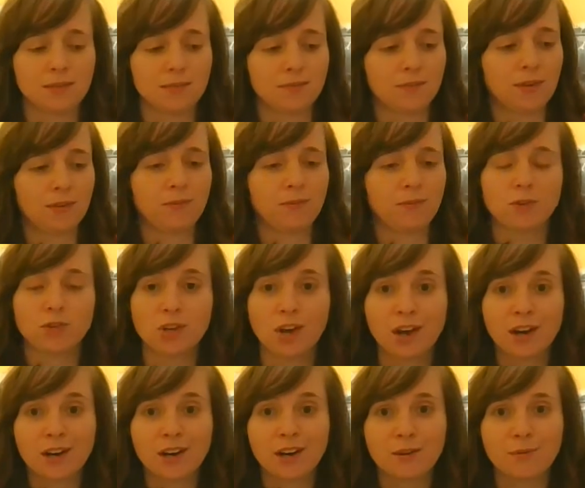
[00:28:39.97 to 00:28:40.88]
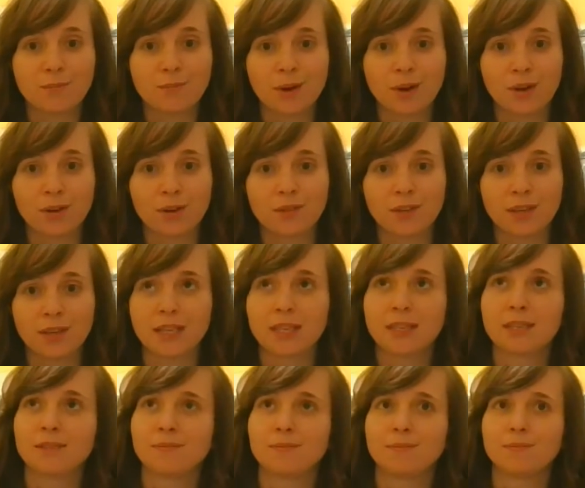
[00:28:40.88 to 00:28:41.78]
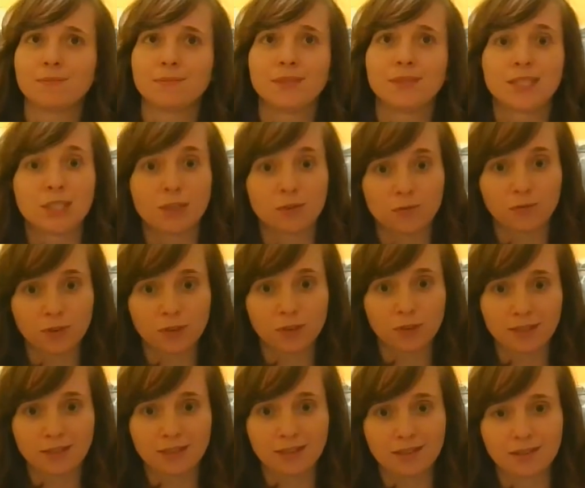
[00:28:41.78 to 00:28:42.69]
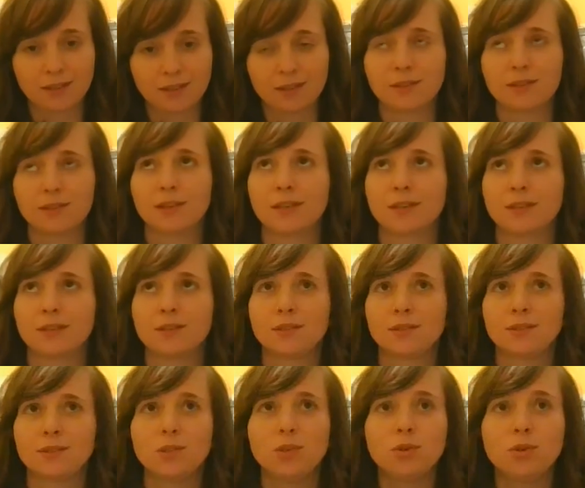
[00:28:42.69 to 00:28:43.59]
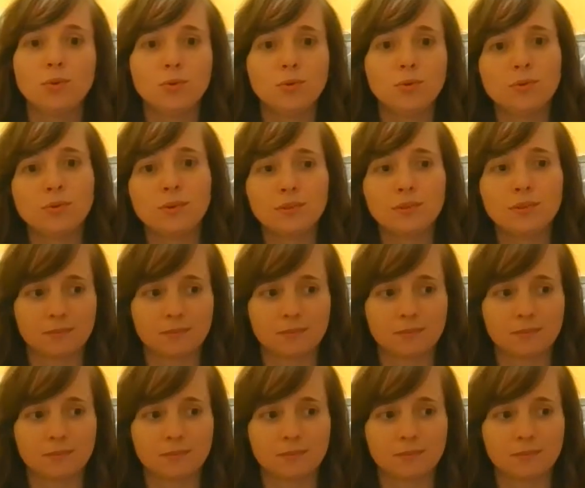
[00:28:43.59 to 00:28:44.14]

if you're talking about like different, or two